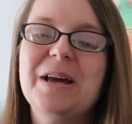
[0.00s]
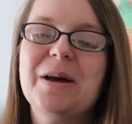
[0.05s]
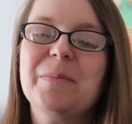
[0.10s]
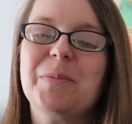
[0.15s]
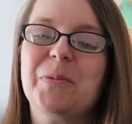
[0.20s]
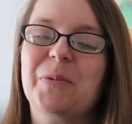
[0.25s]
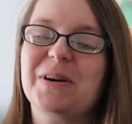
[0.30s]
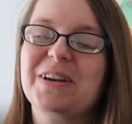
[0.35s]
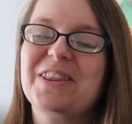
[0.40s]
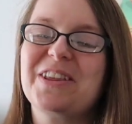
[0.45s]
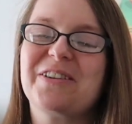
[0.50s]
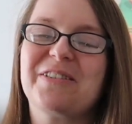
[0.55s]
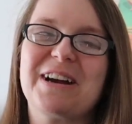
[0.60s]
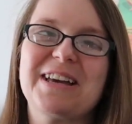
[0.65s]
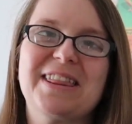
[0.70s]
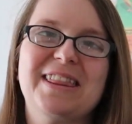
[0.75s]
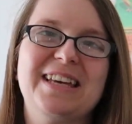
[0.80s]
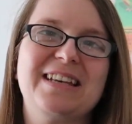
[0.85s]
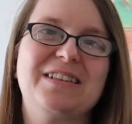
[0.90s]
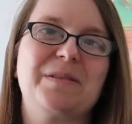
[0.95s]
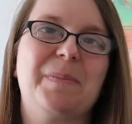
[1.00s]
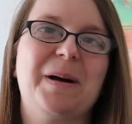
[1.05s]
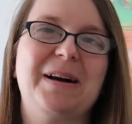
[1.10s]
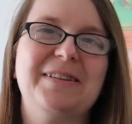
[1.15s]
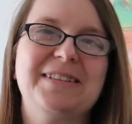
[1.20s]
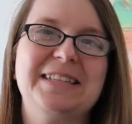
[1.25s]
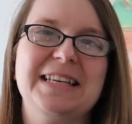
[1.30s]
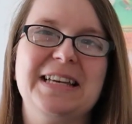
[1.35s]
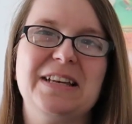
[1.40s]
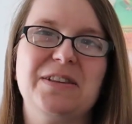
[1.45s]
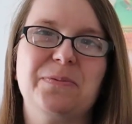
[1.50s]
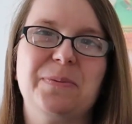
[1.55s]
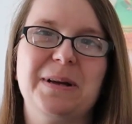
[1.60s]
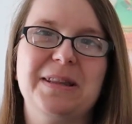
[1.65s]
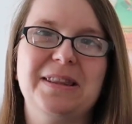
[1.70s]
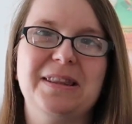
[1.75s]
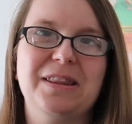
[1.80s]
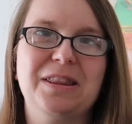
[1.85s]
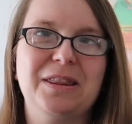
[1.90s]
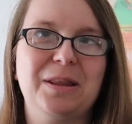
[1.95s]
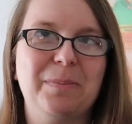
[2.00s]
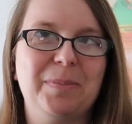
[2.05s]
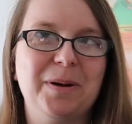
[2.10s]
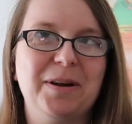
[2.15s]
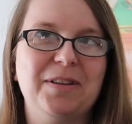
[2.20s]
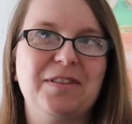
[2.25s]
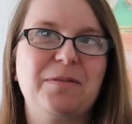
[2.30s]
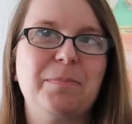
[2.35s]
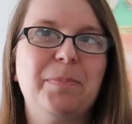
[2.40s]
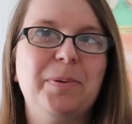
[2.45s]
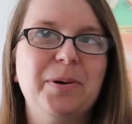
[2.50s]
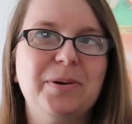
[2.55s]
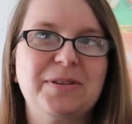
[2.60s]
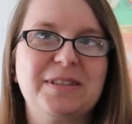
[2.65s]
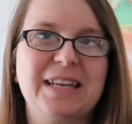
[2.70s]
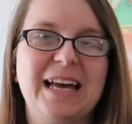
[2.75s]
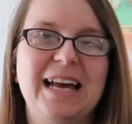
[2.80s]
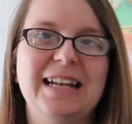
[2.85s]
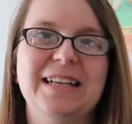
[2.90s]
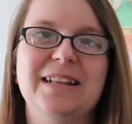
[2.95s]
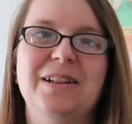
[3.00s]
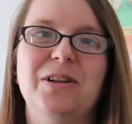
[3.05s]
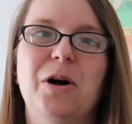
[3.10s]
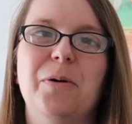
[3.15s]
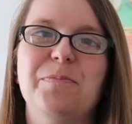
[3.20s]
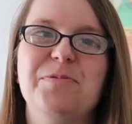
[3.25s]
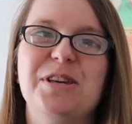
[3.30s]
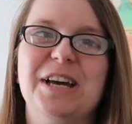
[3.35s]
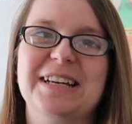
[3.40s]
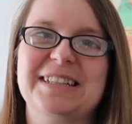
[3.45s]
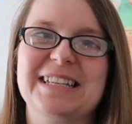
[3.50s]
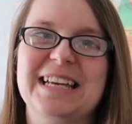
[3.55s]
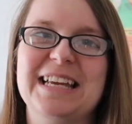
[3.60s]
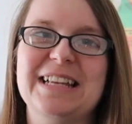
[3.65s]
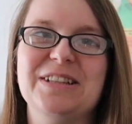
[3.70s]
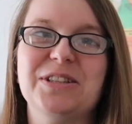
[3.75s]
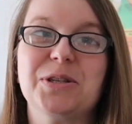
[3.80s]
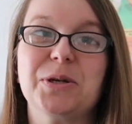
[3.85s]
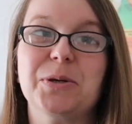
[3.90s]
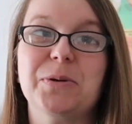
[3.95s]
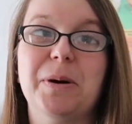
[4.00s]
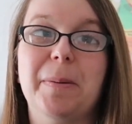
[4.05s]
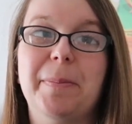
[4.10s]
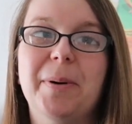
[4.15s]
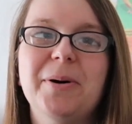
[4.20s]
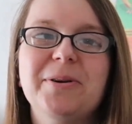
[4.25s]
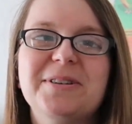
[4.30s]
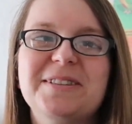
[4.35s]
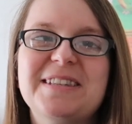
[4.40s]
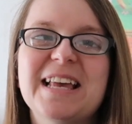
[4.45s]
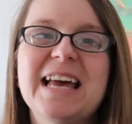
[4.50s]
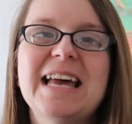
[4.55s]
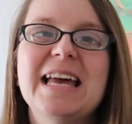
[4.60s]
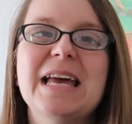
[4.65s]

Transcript: But one of the great things about it is when the bird puts a little object into a box,